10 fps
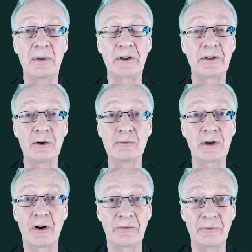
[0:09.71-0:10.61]
but
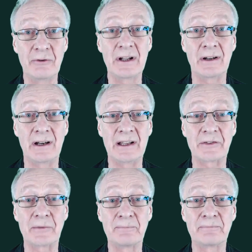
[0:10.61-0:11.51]
don't often
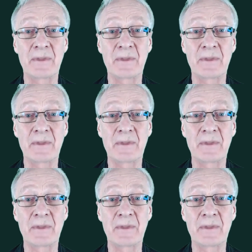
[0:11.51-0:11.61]
realize.